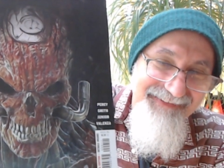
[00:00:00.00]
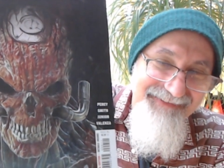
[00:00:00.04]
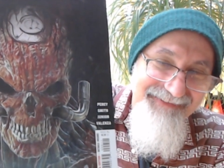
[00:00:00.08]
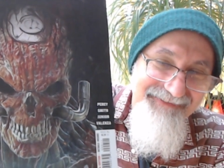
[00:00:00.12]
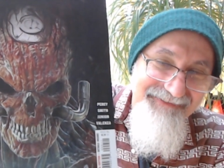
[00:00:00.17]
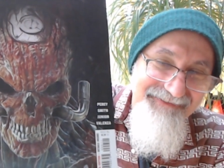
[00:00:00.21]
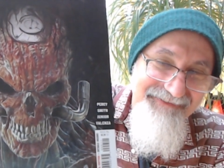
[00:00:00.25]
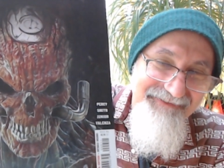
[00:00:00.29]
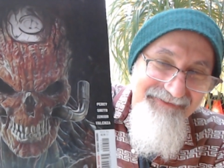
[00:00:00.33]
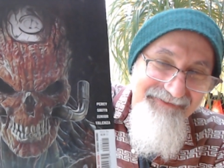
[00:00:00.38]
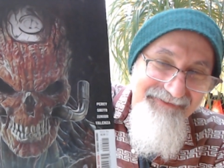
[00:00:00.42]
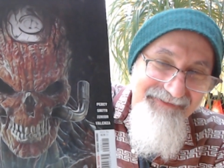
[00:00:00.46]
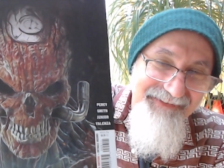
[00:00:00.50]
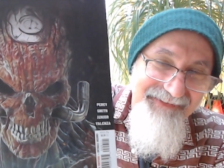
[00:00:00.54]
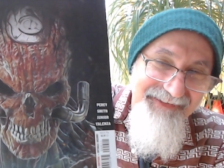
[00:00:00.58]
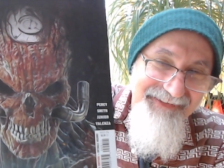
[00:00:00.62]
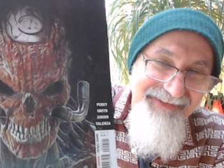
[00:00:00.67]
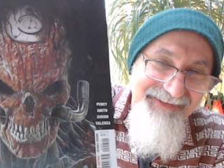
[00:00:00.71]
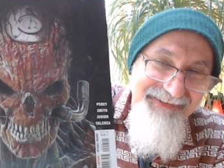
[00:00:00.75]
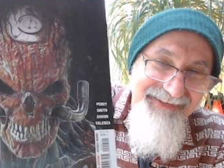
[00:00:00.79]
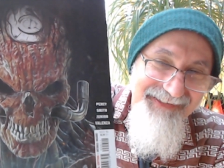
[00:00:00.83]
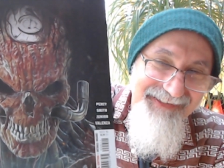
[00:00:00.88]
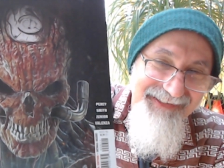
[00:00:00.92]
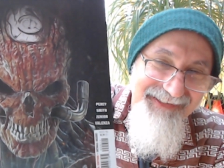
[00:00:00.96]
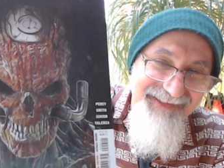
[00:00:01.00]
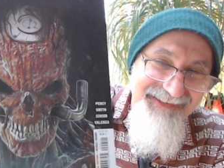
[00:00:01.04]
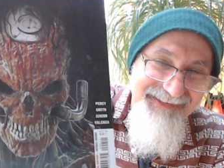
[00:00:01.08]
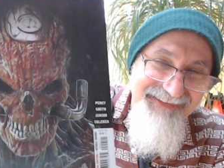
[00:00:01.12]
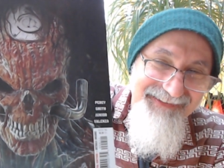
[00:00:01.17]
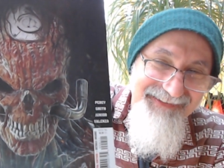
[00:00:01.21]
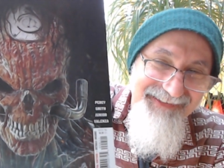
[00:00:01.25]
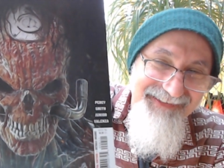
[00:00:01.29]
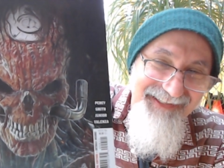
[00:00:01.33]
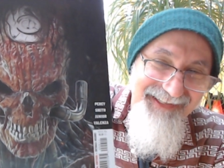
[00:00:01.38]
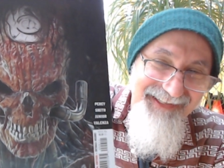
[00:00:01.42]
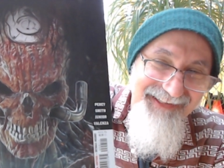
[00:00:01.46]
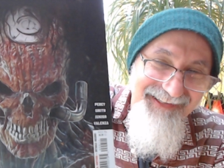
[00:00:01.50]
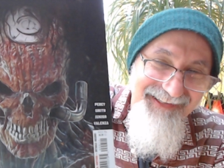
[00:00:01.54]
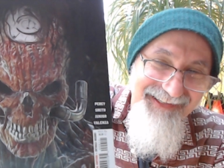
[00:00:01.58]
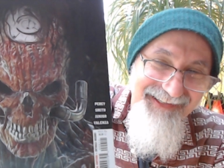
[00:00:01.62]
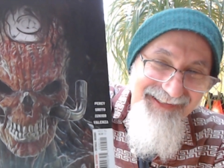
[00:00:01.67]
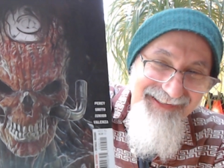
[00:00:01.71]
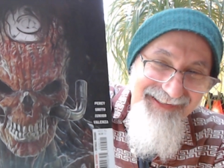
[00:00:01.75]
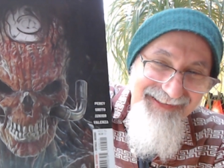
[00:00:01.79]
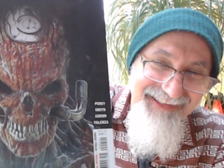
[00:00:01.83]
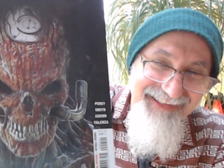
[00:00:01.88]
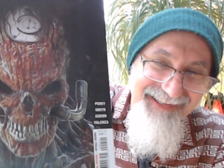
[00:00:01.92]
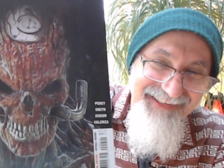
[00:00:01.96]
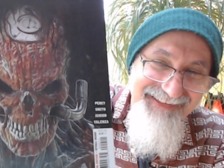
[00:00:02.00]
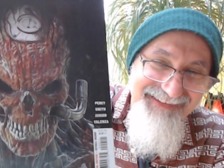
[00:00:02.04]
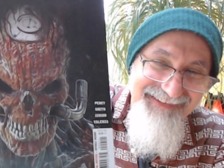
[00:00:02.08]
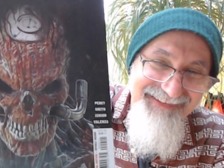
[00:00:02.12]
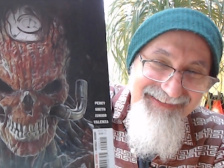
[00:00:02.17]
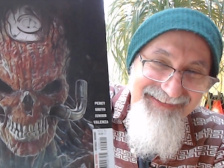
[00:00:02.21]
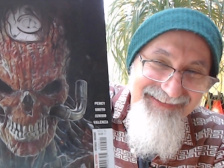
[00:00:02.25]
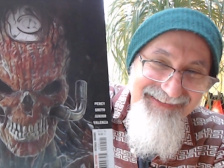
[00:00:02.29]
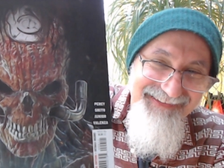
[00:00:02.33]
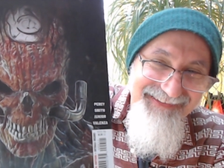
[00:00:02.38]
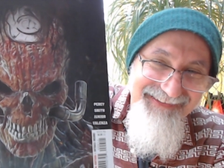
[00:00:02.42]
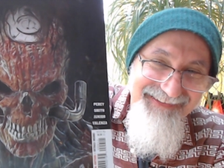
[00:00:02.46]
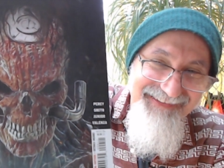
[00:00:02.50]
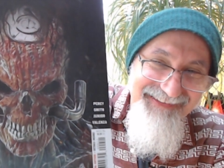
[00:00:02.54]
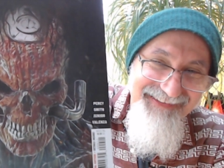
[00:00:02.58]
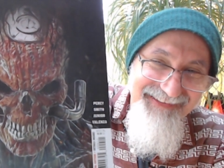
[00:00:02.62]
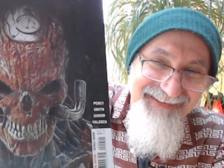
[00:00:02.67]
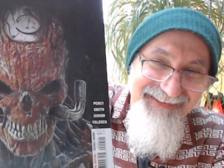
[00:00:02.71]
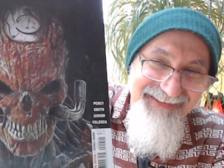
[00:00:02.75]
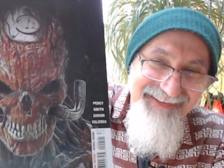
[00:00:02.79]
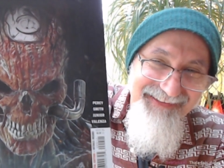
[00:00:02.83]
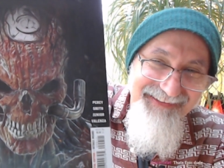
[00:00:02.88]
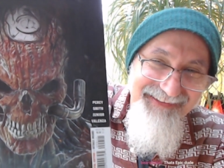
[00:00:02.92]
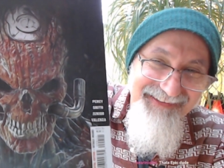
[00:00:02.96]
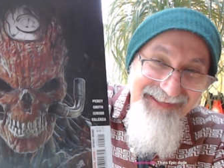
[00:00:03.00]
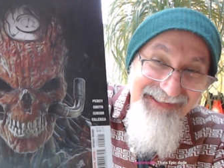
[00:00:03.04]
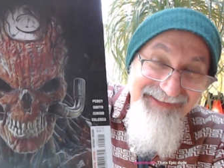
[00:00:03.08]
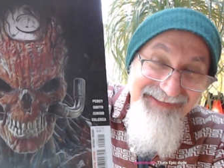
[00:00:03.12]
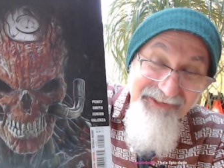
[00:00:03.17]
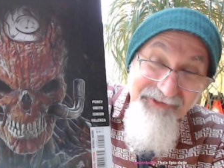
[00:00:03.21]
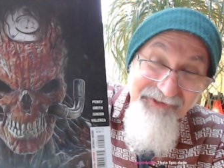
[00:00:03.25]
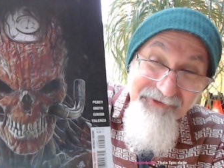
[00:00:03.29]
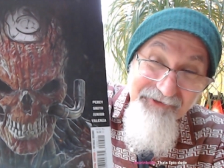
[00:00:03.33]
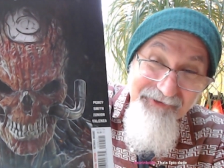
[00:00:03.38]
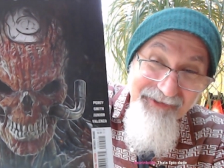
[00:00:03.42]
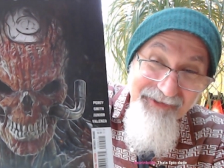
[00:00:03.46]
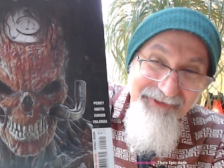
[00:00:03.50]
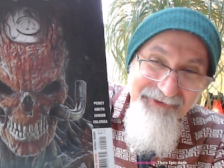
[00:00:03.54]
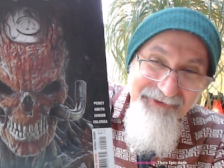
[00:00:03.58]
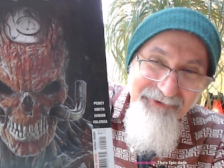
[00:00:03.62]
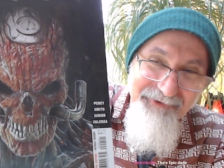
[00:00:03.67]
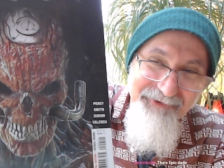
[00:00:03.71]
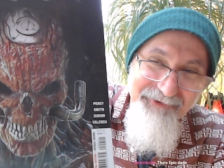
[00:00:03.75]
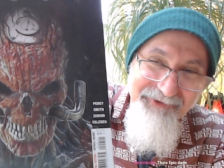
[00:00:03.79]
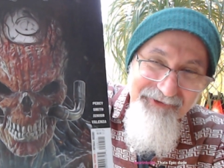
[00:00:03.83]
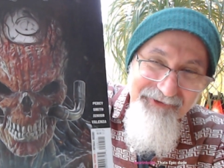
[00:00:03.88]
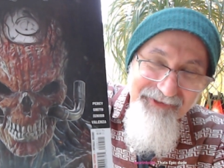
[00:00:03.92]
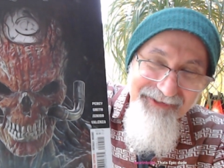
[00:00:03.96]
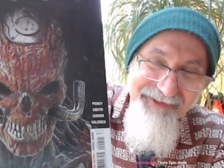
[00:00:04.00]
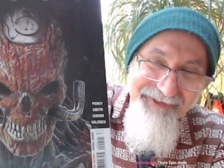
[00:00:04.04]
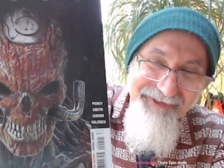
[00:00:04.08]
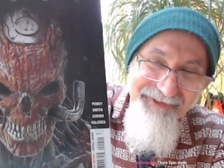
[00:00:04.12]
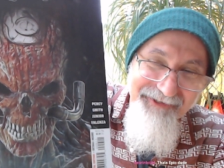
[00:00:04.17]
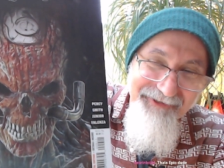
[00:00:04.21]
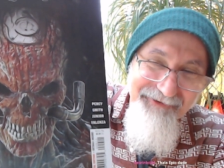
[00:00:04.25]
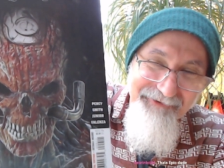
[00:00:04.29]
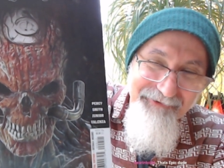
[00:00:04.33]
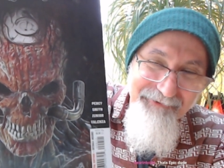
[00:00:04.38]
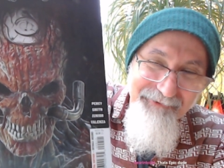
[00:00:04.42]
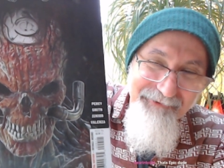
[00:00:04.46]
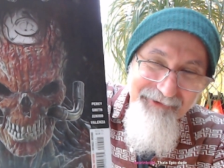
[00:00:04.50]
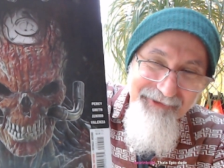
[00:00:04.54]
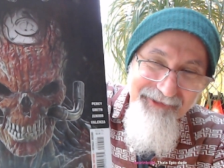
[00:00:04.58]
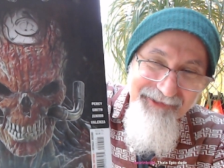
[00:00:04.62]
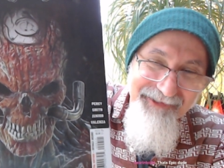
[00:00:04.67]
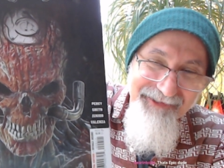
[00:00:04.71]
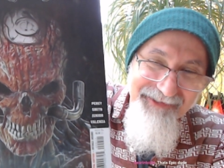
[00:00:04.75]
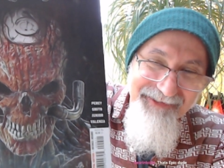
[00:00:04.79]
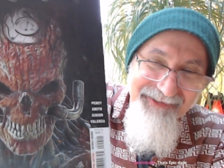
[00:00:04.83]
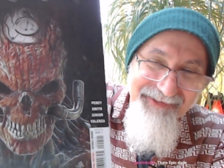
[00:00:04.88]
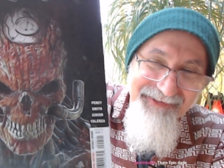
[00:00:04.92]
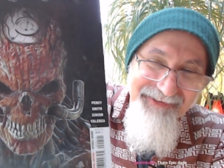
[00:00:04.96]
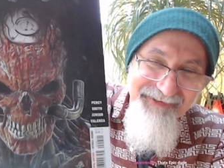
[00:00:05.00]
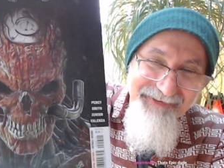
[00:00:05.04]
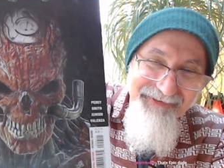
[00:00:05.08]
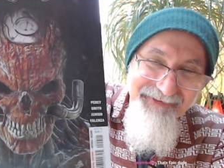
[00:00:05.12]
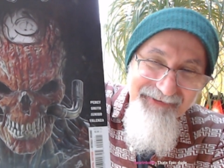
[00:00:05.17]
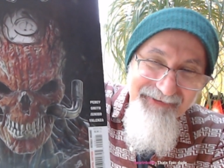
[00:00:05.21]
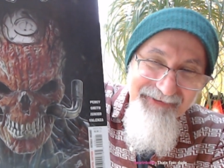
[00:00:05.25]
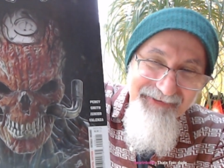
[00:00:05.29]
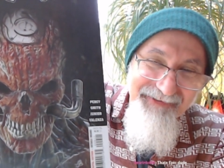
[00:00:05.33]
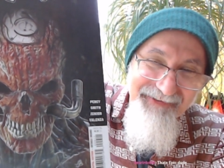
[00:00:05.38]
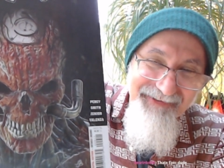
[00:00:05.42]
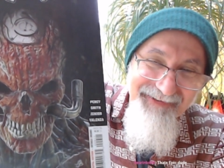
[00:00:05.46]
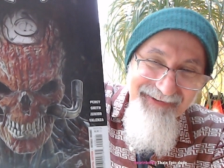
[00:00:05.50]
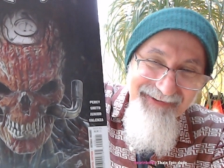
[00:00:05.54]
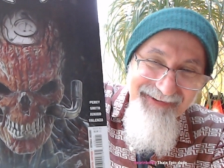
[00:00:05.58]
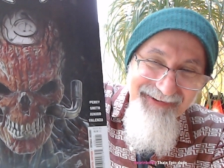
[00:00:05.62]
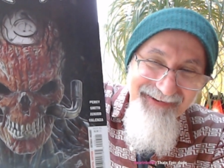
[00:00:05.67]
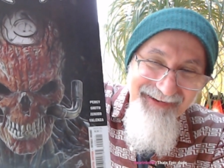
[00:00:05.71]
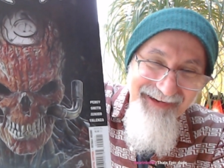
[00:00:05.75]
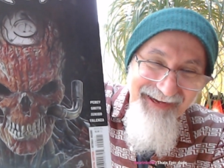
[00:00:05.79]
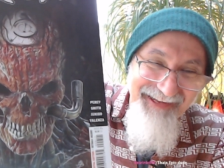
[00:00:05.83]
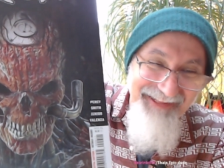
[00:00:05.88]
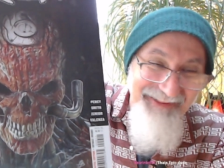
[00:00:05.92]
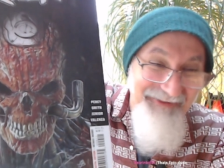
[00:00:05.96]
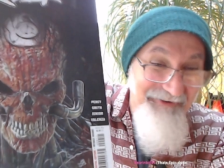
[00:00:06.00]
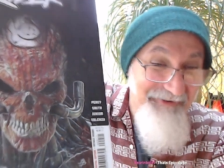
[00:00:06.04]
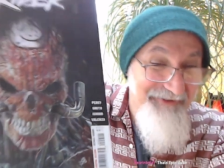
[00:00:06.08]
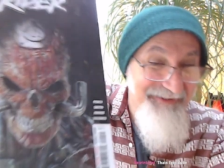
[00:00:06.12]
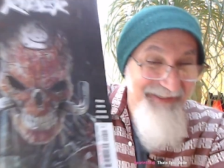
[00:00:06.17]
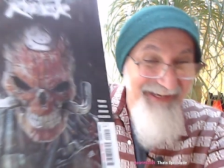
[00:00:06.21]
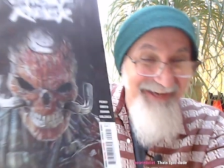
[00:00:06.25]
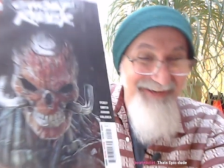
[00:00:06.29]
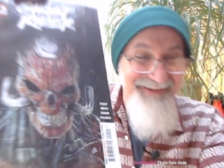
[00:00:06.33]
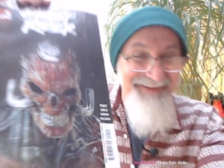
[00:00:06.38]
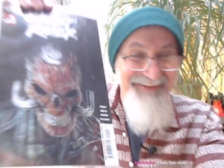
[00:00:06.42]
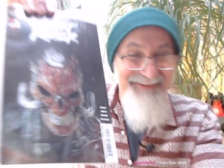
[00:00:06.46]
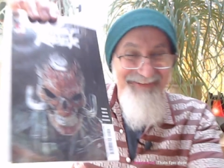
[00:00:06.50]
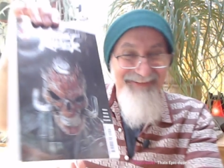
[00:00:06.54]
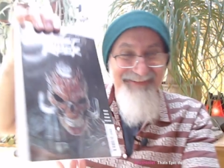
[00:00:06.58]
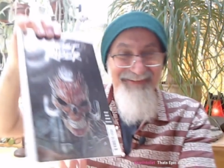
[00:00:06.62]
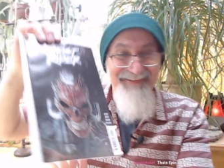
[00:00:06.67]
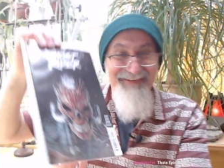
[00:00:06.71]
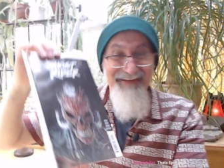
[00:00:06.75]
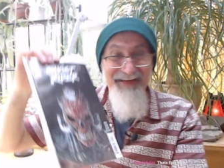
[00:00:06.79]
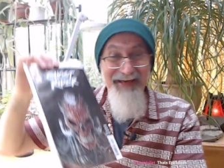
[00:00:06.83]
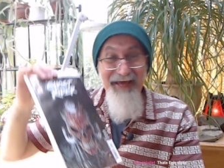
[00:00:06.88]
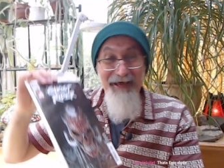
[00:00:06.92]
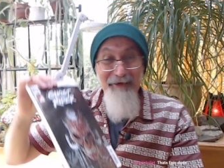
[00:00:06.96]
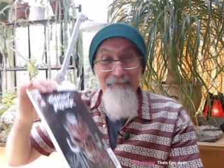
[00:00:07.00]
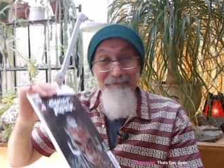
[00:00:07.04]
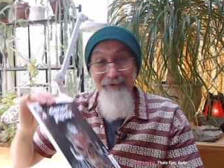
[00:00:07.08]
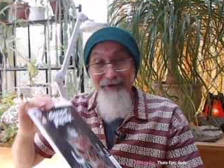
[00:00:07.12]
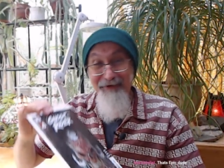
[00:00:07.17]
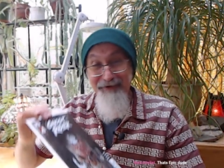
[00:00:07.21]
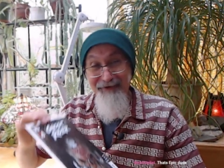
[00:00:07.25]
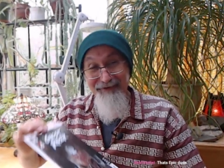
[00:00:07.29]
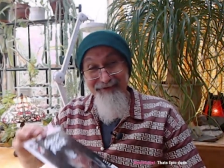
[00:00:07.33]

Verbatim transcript: Very nice. I like that. That's a great Ghost Rider cover, really. I looked at it, epic.